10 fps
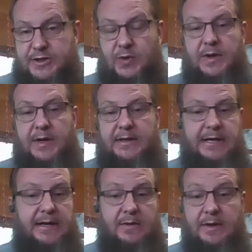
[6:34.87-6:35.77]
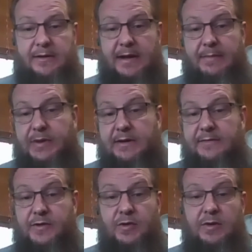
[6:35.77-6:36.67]
storing data, whether that be
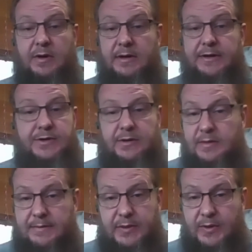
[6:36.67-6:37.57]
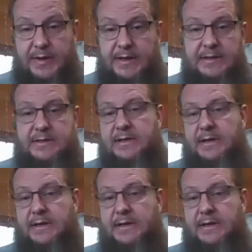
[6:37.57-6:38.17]
of your internal employees,